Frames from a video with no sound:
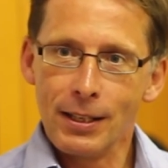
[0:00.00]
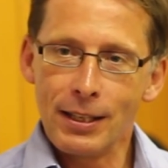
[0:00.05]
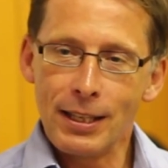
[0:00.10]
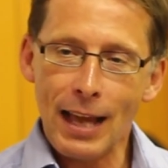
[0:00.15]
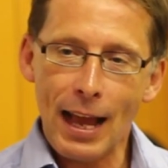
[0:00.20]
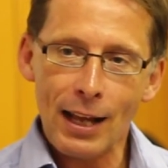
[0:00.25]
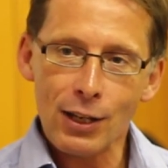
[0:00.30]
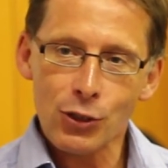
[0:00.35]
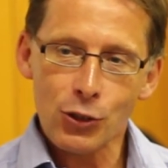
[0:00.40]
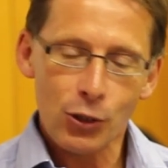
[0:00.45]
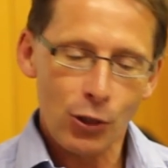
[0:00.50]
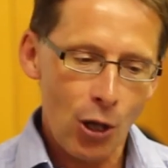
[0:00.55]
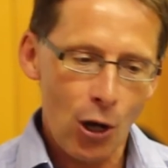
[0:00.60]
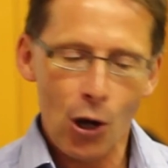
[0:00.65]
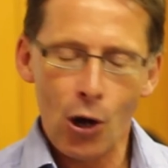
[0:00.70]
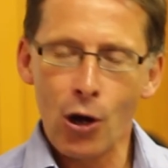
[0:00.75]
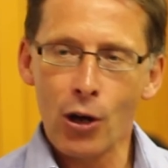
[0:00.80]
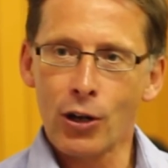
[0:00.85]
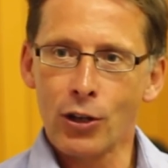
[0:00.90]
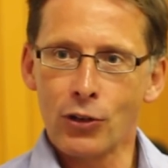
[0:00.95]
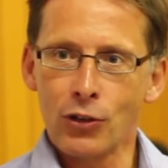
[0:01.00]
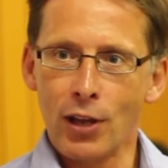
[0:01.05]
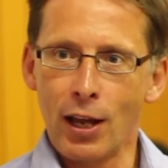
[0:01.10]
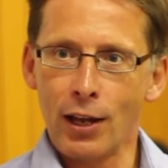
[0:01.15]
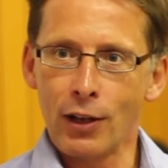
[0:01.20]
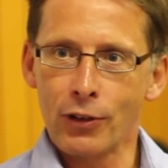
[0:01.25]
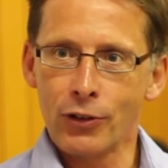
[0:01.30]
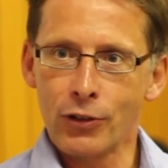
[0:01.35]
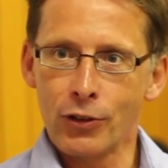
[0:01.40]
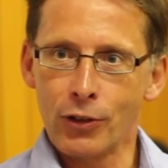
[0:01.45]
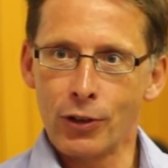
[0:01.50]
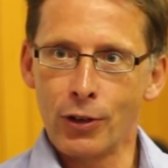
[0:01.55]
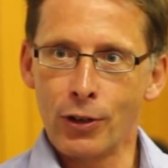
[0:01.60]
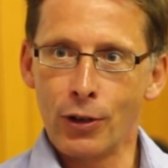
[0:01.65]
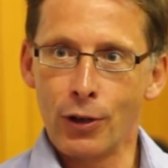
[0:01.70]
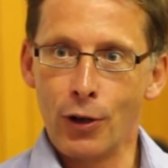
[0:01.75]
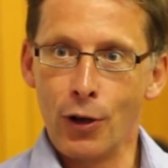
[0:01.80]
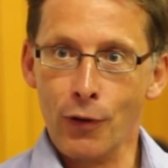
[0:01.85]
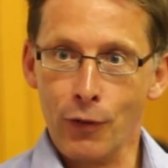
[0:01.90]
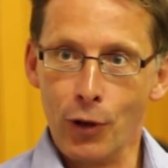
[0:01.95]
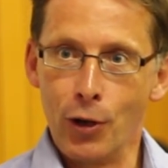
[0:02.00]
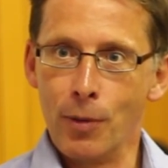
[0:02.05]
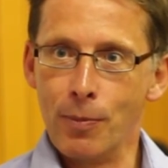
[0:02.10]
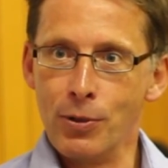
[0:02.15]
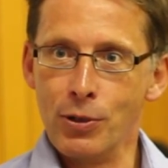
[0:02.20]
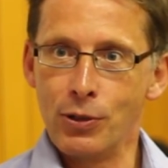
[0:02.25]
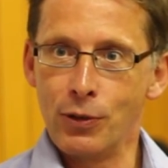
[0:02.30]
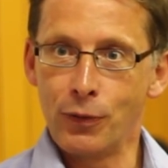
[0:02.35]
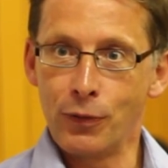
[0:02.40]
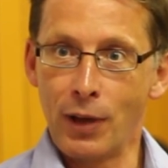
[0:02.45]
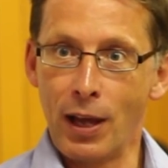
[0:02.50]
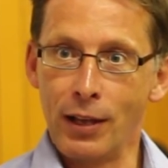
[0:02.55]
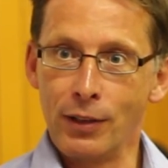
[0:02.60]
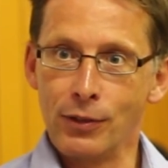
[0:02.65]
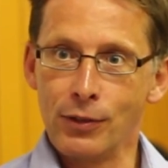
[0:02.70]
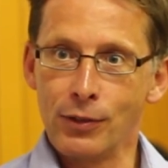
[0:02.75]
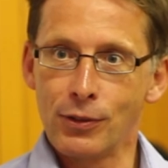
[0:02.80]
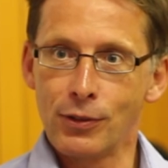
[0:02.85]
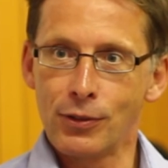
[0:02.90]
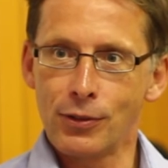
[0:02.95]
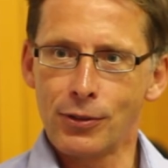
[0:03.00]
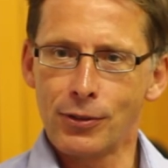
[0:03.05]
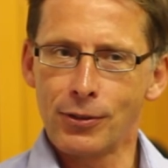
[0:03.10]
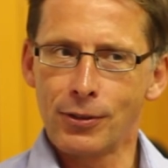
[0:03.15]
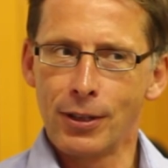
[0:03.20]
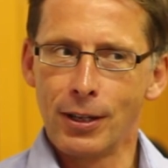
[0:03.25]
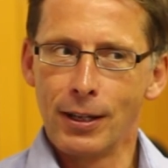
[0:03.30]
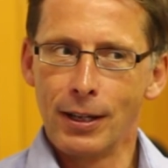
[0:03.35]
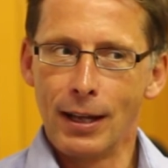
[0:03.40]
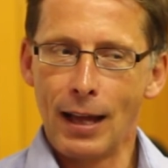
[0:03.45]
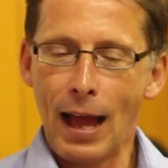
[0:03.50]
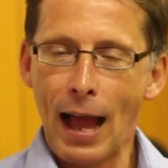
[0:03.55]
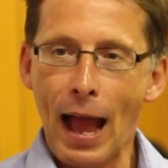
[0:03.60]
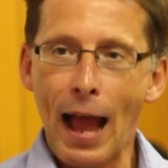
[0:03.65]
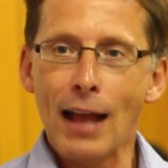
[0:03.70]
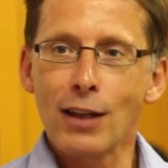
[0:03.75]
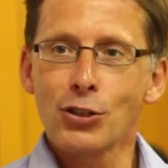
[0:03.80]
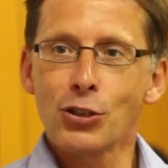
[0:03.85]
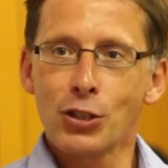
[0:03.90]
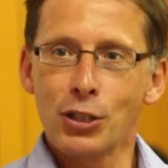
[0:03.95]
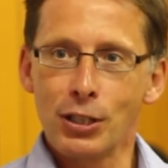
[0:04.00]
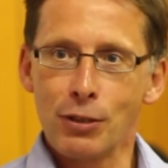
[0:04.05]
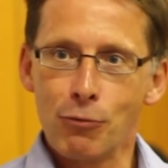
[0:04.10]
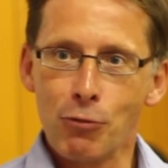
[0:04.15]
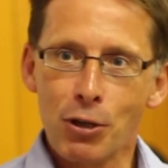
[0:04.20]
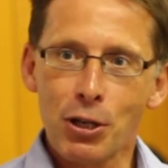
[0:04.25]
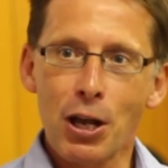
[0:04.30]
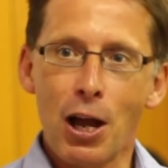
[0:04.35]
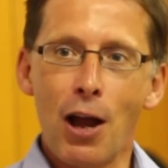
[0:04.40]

the actual architecture of urban defence actually